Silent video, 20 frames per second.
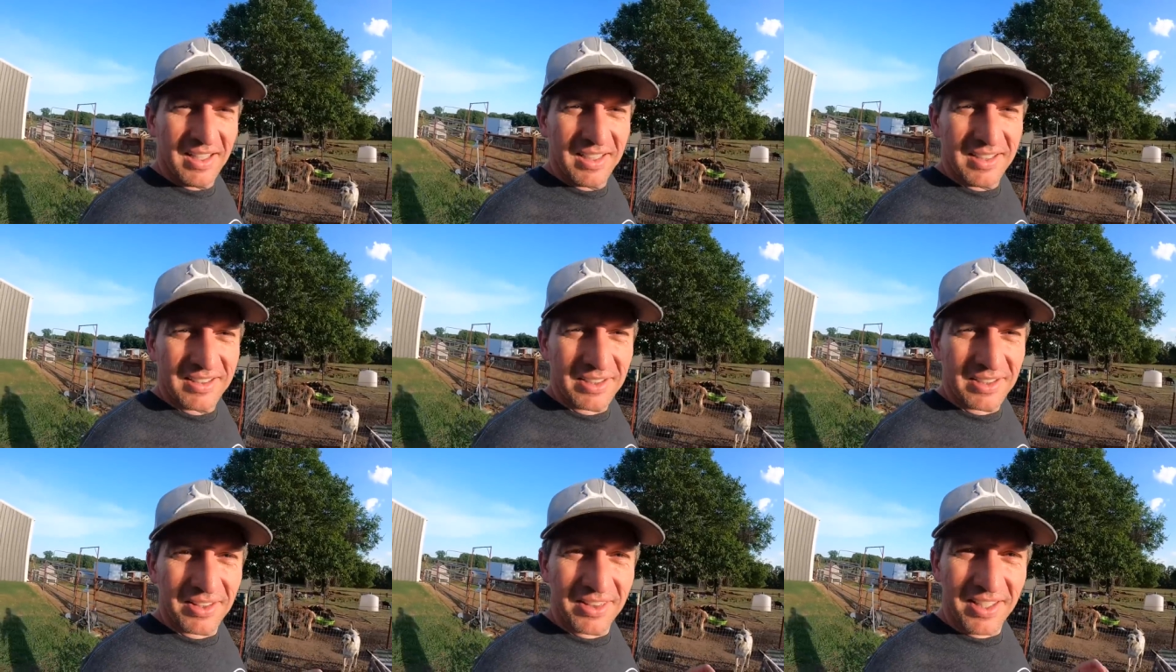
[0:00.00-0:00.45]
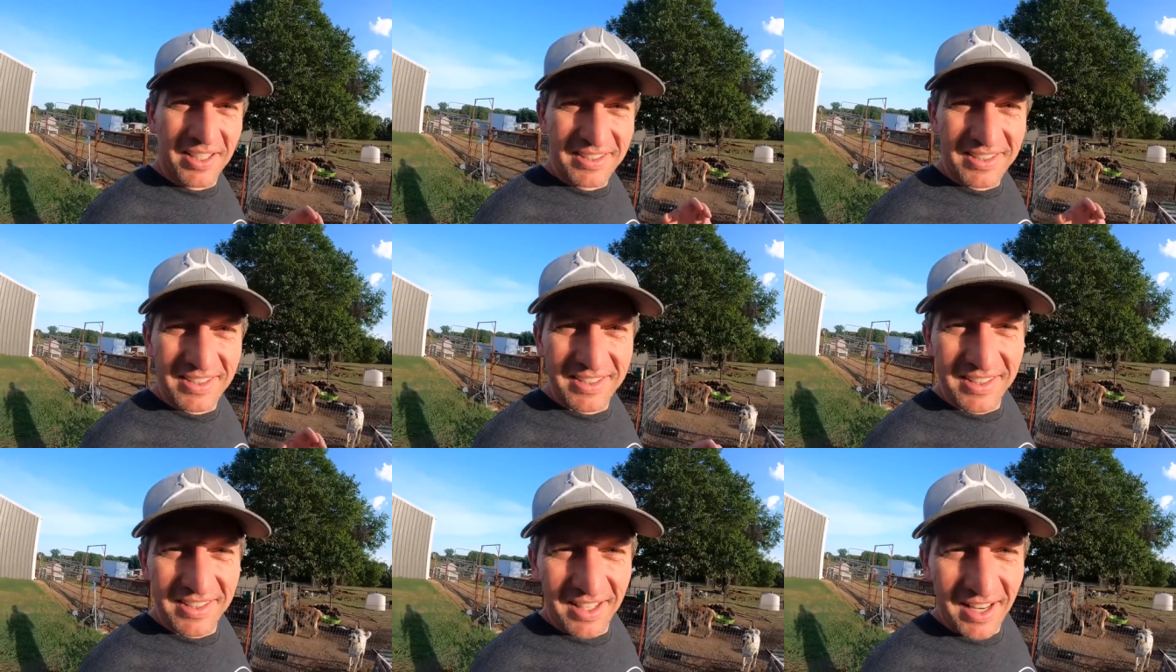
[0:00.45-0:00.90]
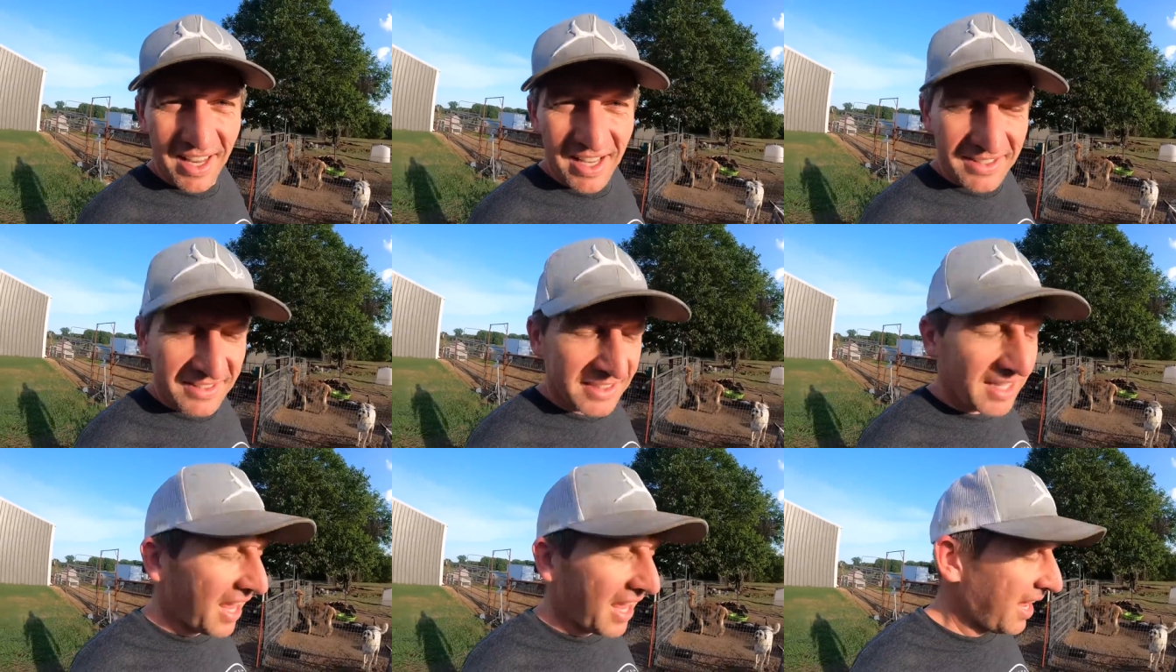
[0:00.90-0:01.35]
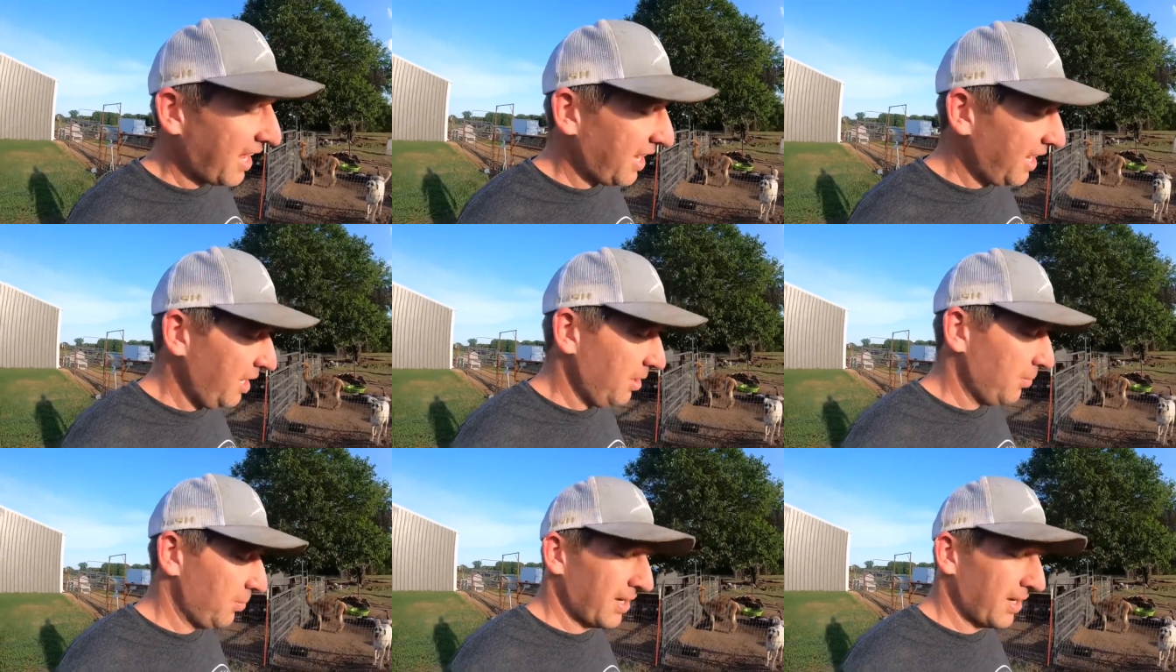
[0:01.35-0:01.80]
So this is the next
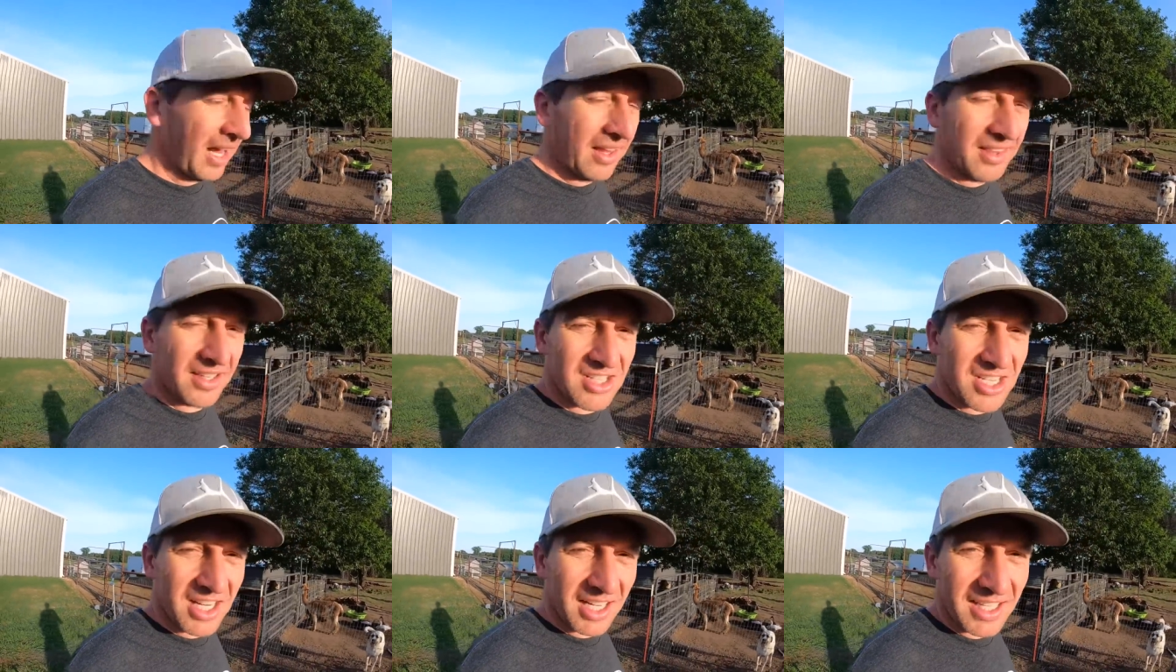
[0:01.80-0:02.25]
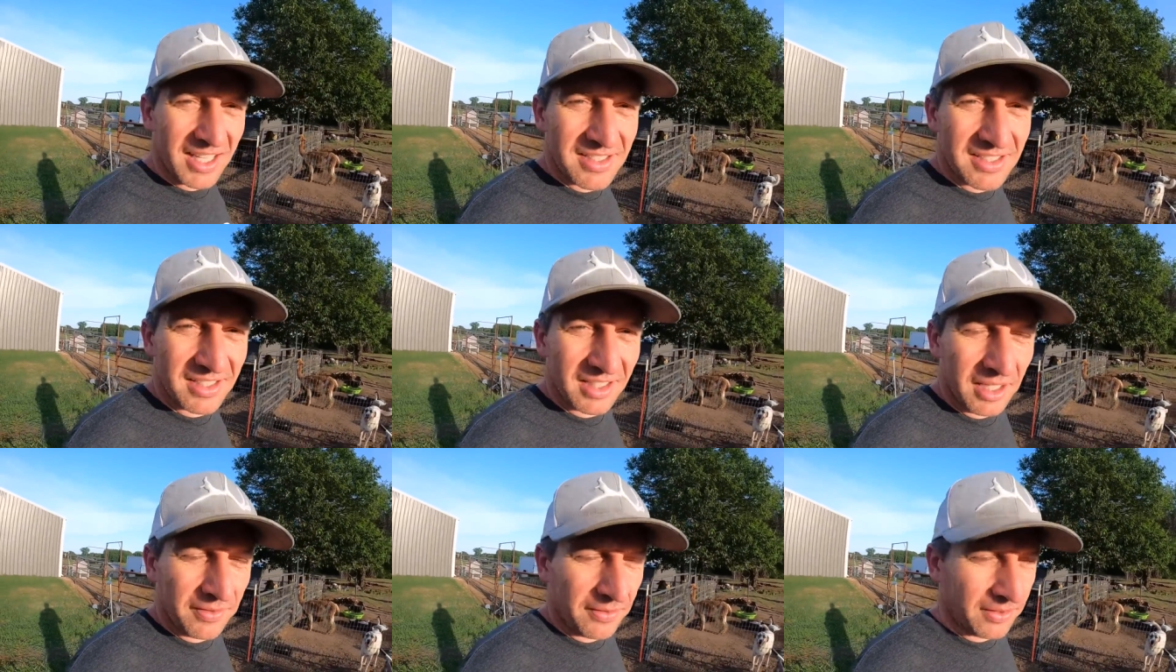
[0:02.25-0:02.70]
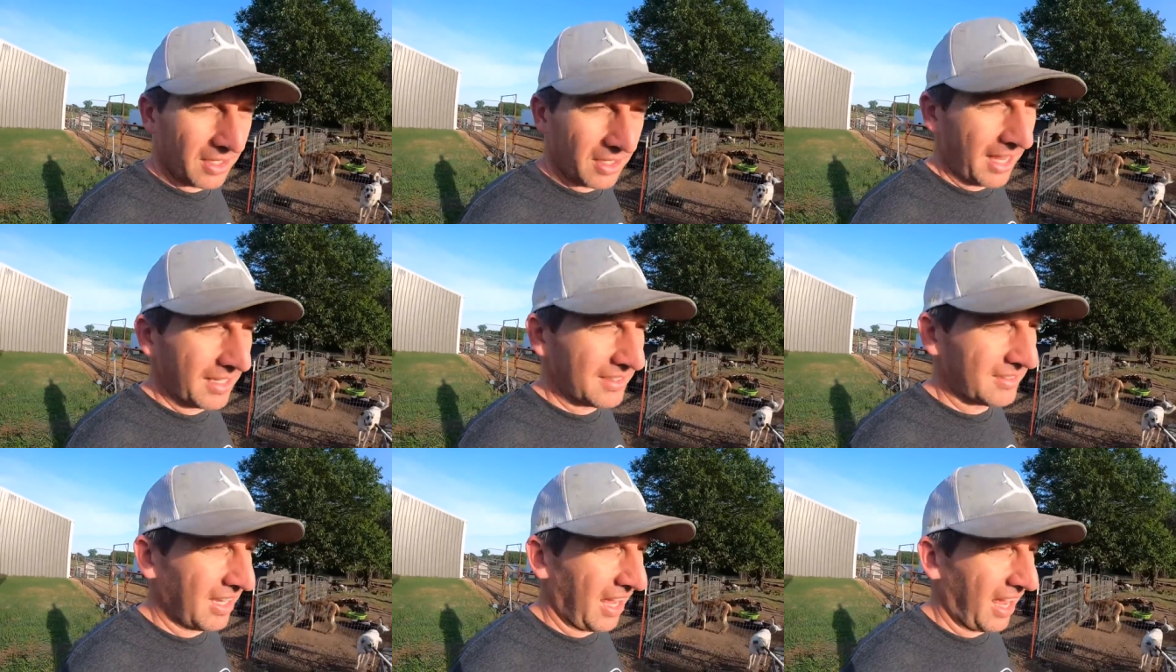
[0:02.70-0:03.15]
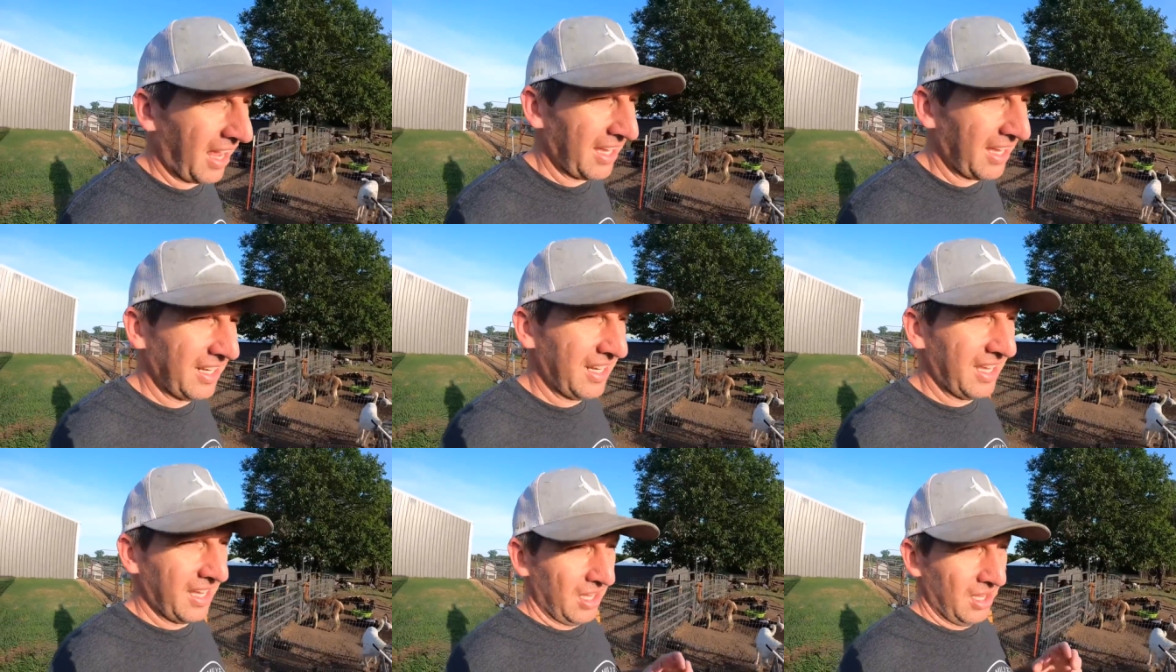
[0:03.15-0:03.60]
day. We got the chickens delivered last
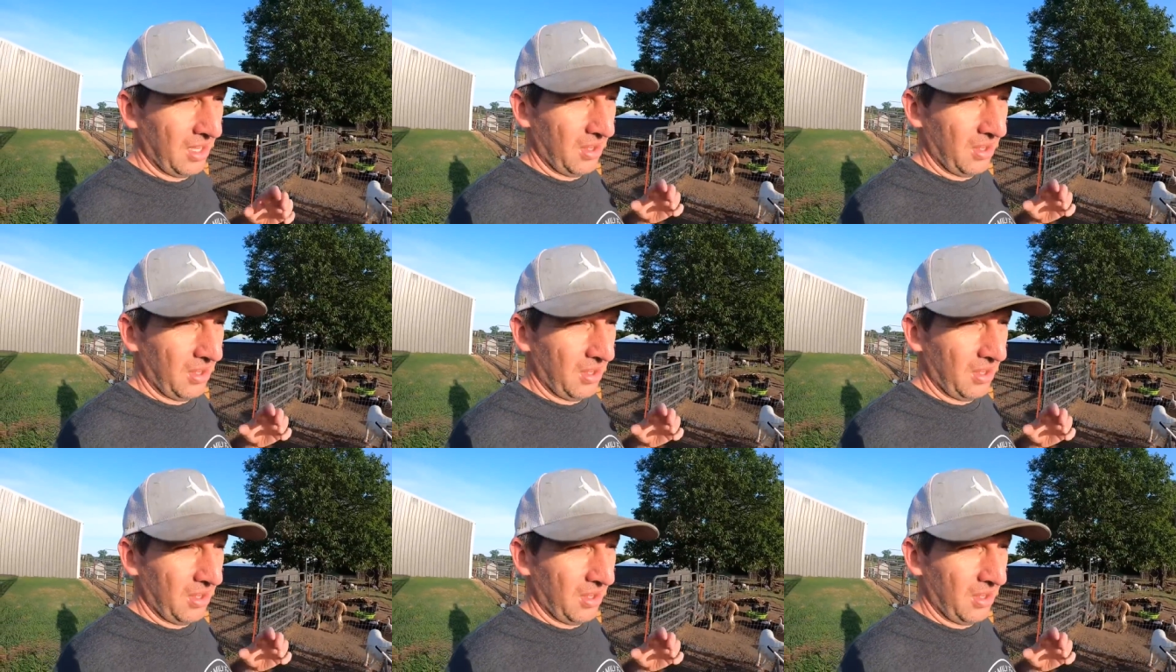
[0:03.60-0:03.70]
night.